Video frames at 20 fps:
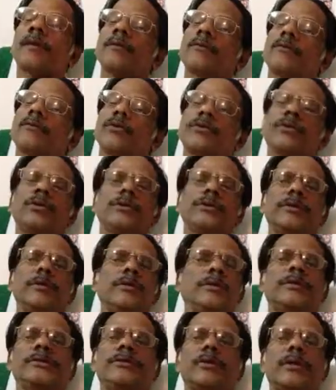So
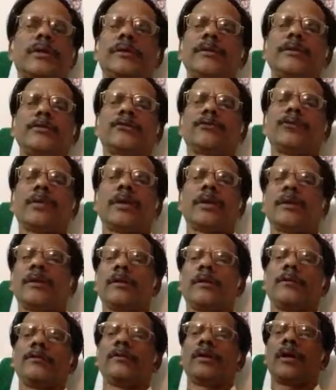the sages
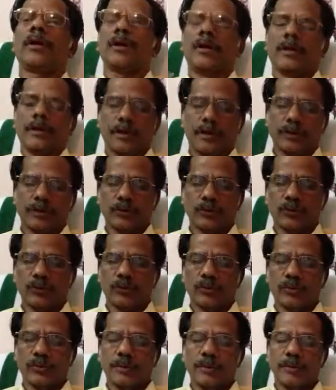very well
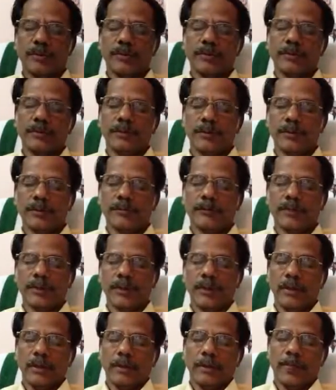understood these
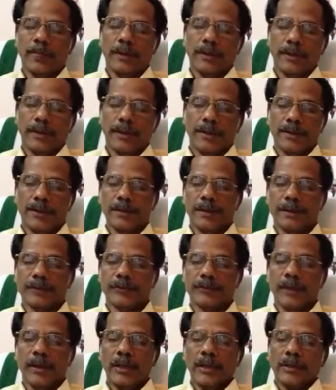ideas.
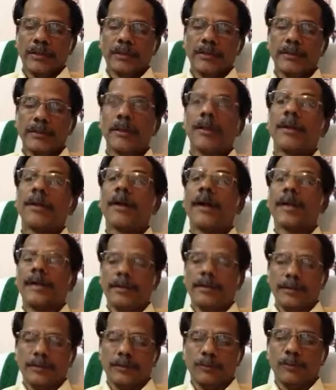In the
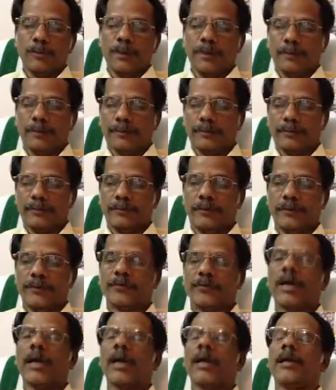9th month, the
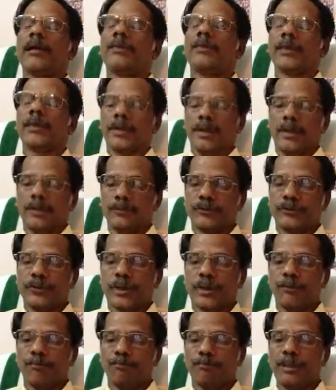child becomes
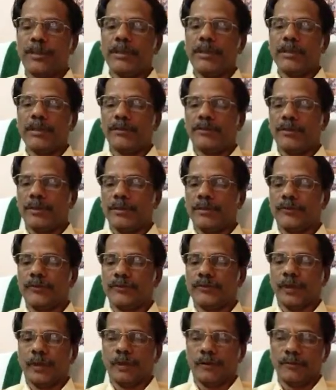complete in
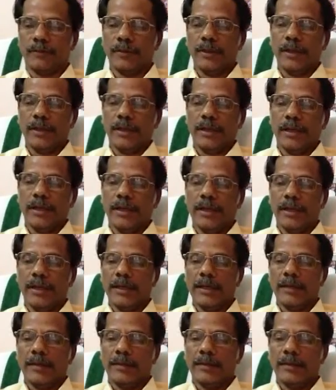itself
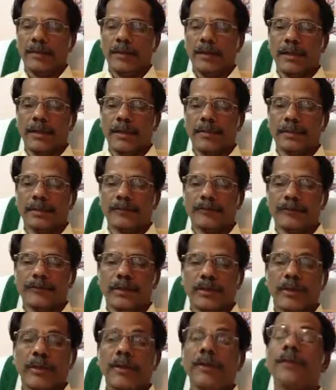and it gains
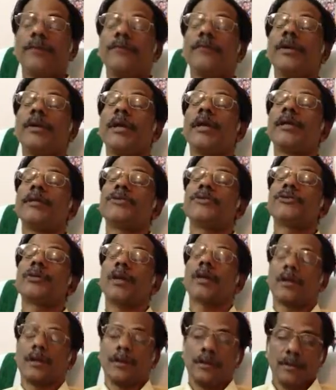a
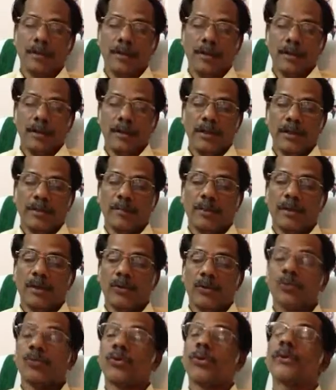divination
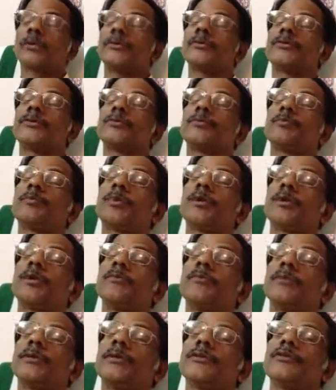about its
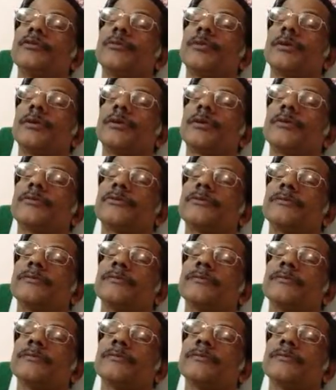previous births.